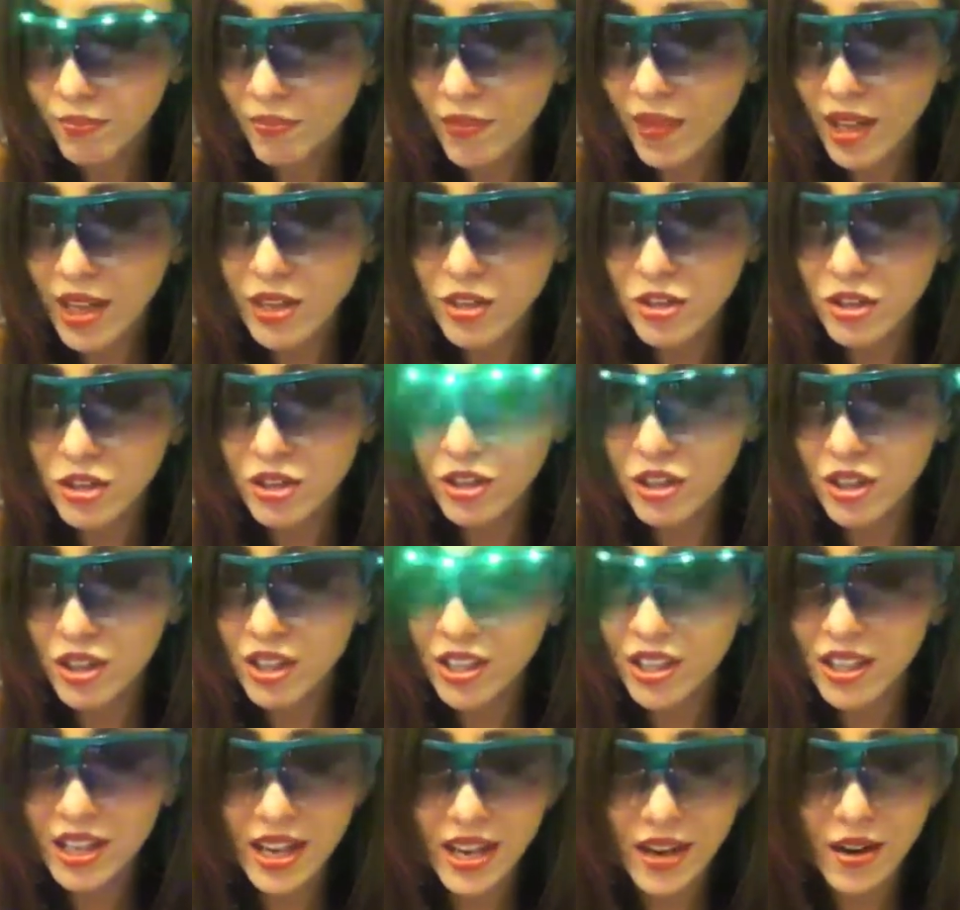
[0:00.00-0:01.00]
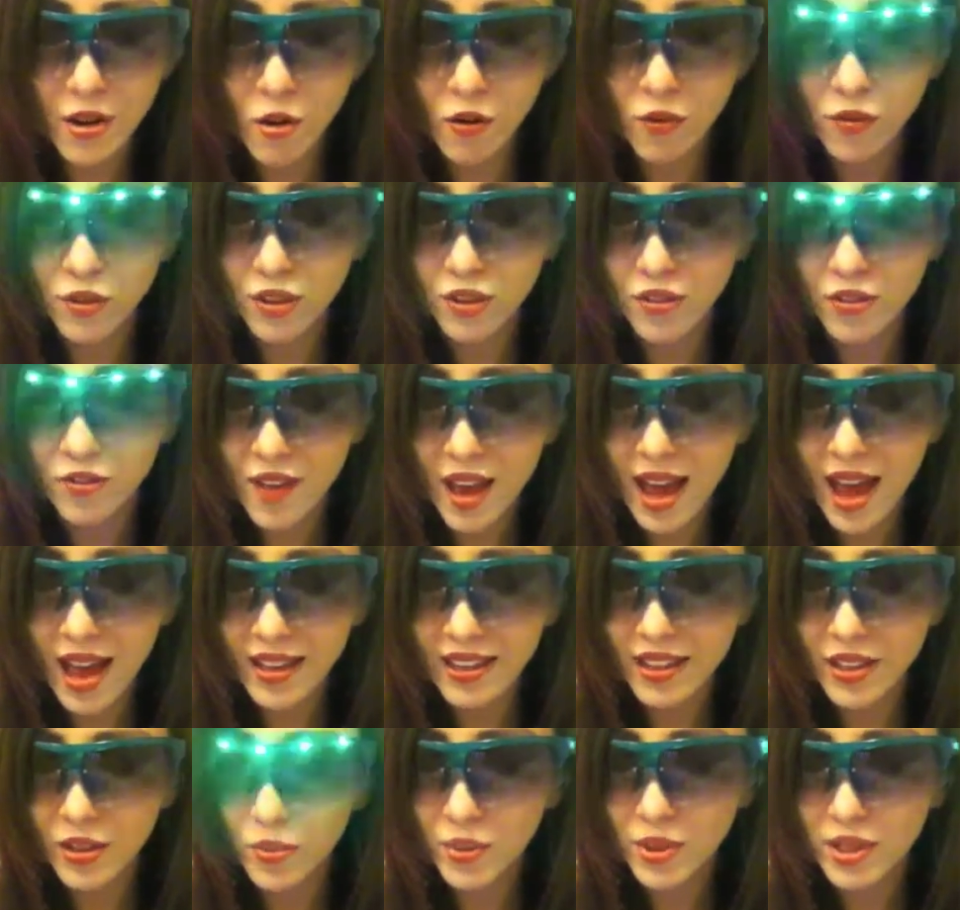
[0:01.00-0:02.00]
He just couldn't get over the
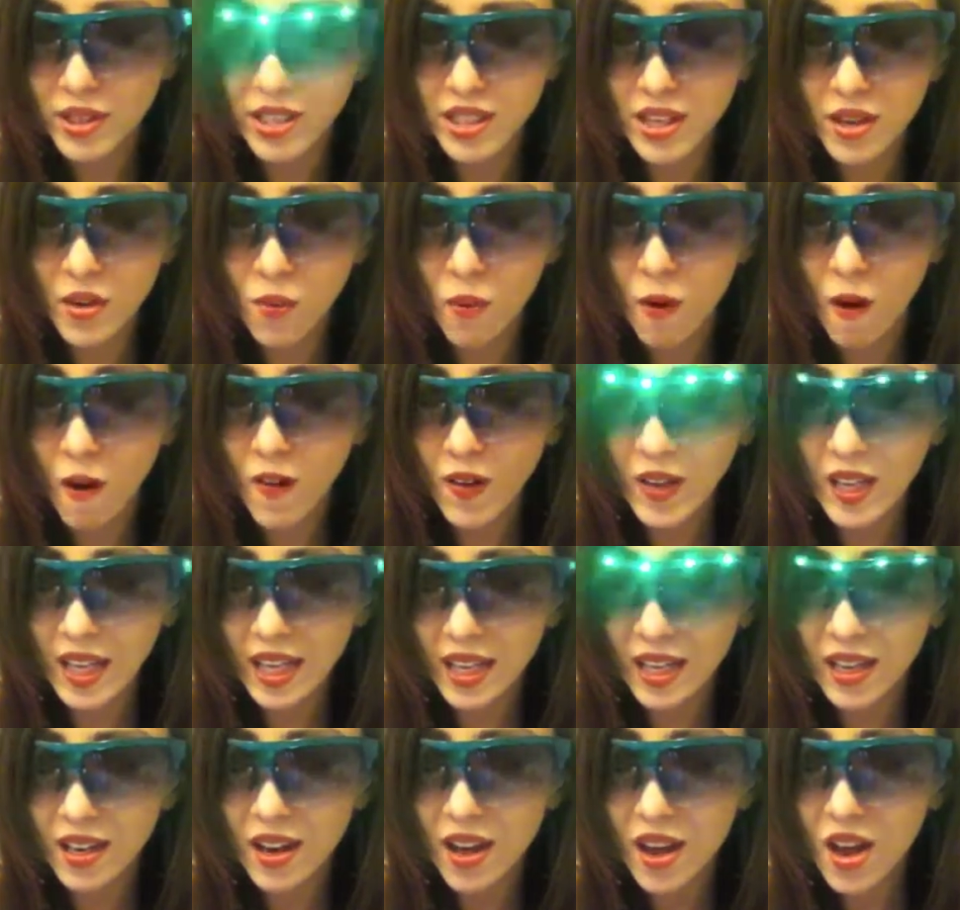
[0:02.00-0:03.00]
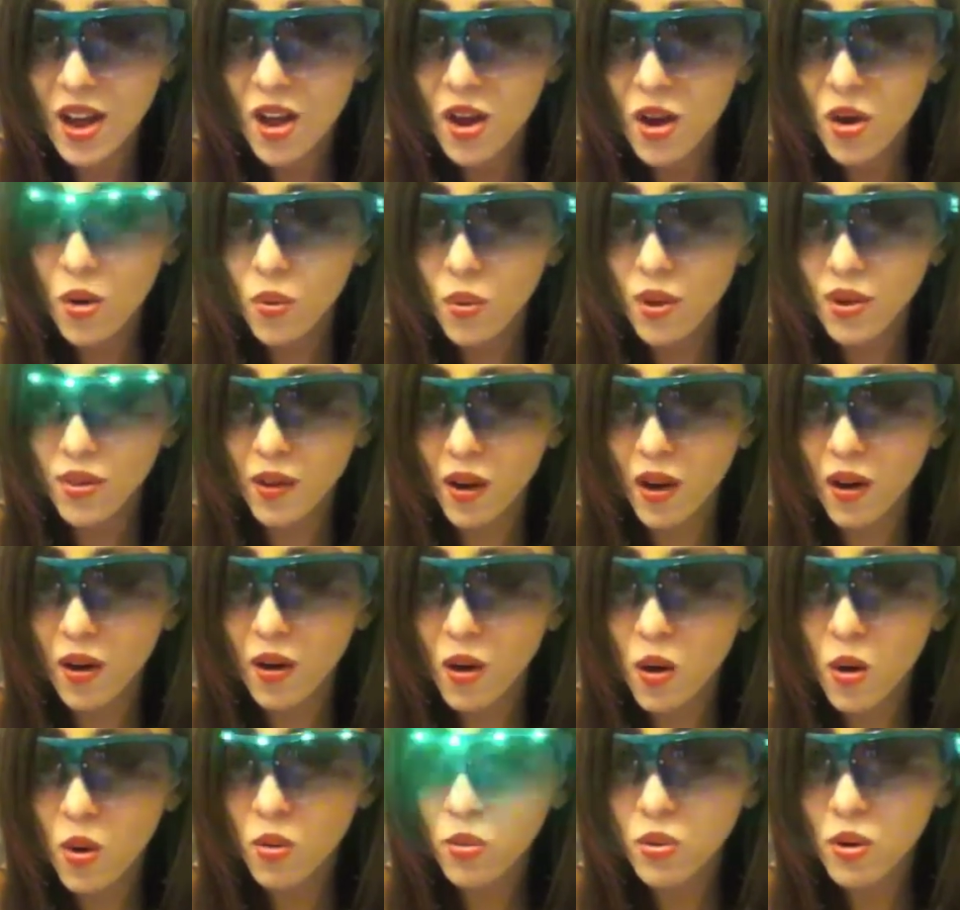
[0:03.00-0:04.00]
fact that we didn't walk in with our
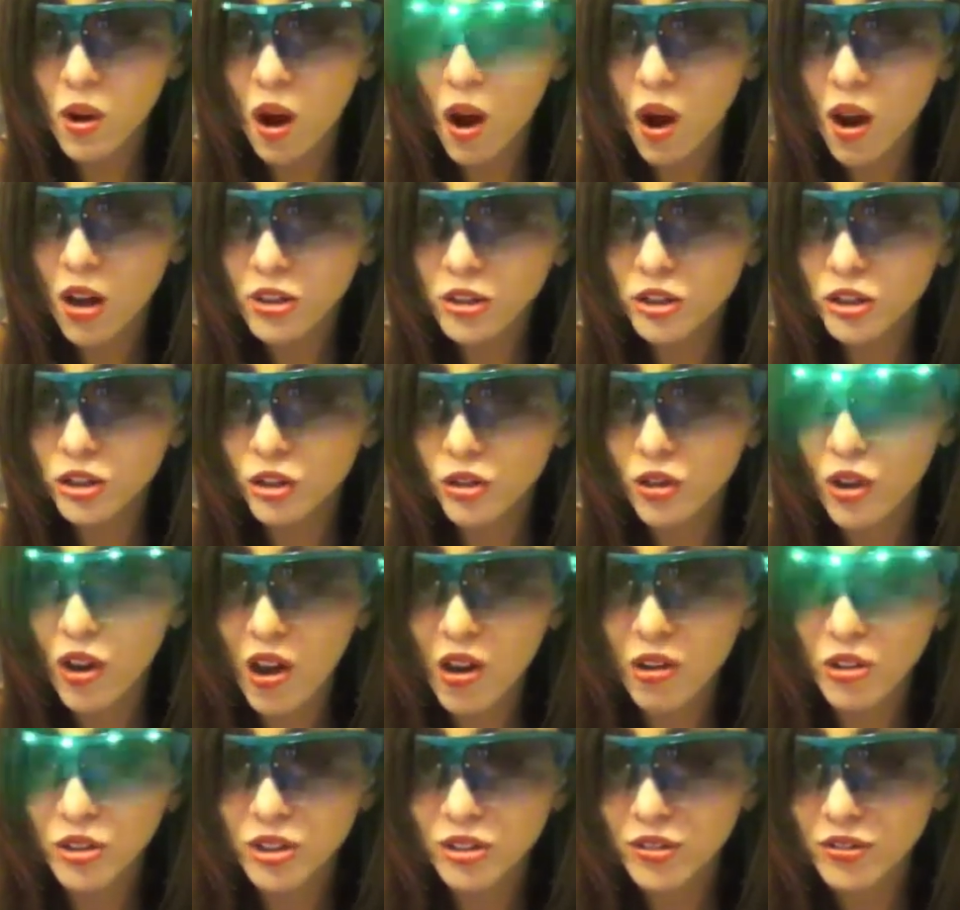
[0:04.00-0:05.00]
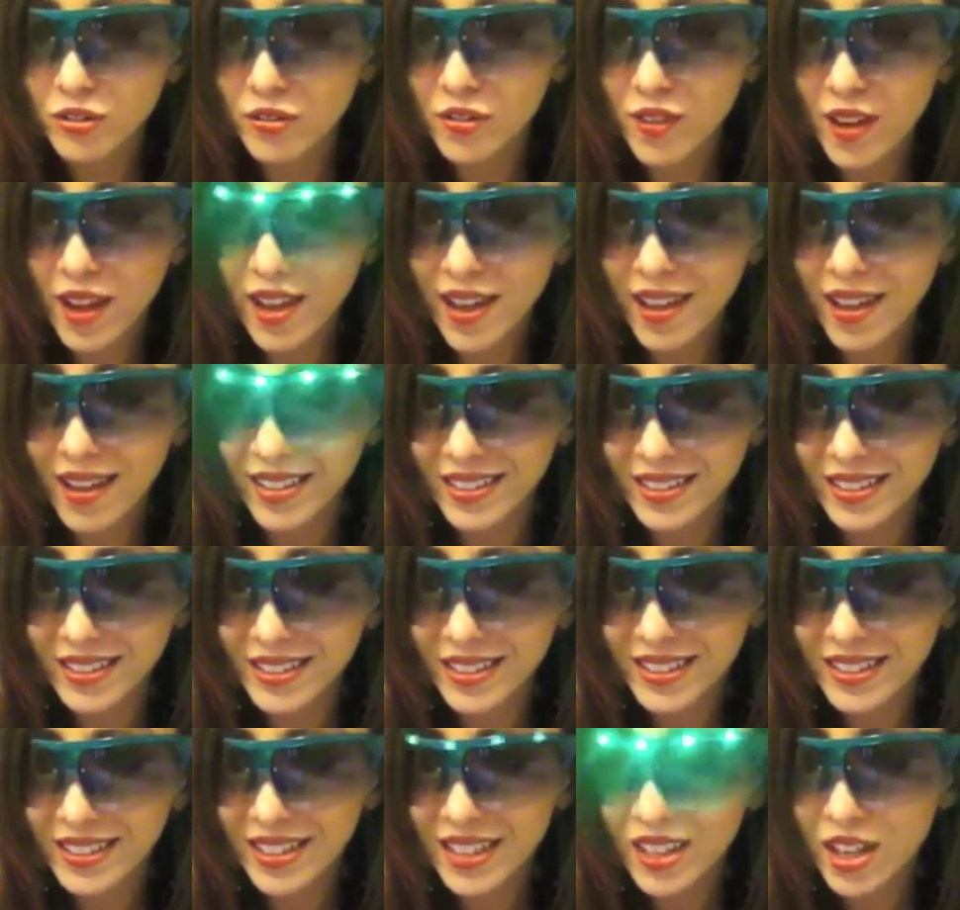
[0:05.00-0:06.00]
own entourage of
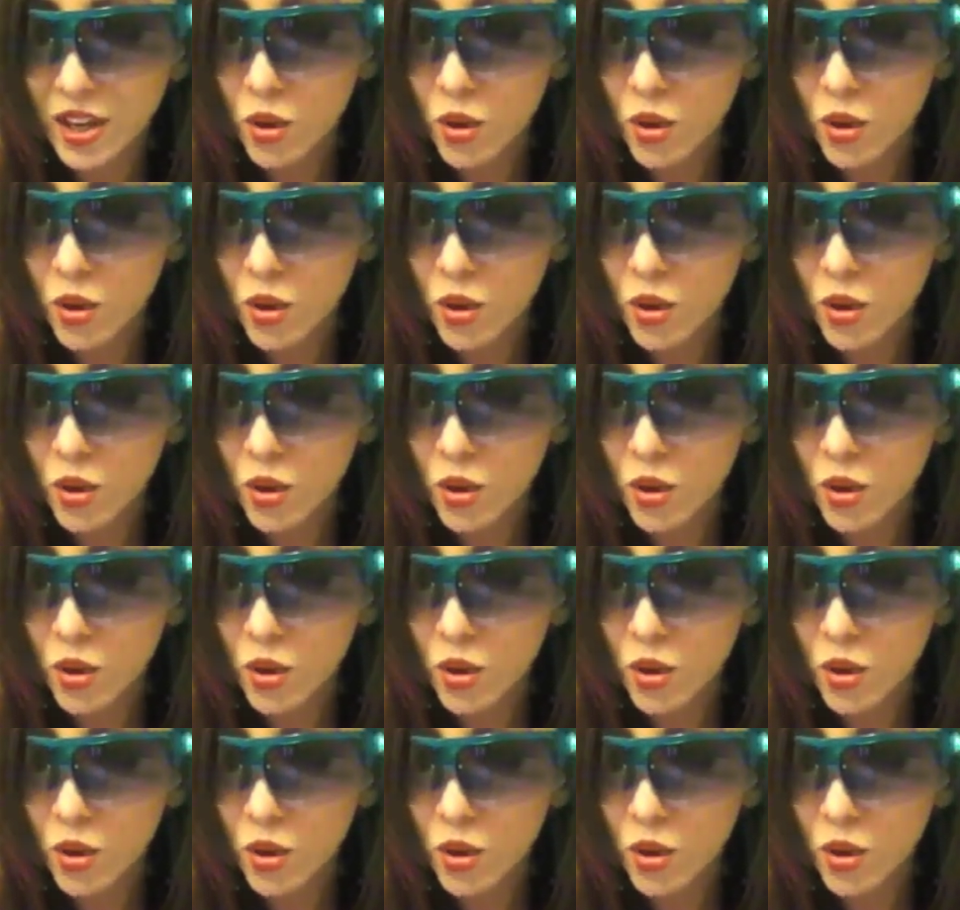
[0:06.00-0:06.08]
fans.